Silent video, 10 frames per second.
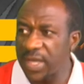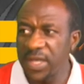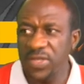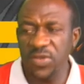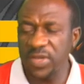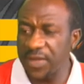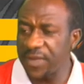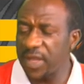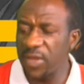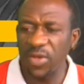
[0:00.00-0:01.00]
So
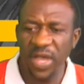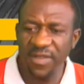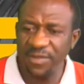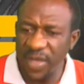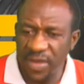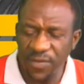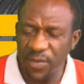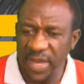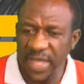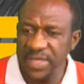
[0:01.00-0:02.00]
definitely you have painful
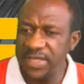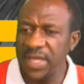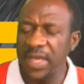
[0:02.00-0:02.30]
legs.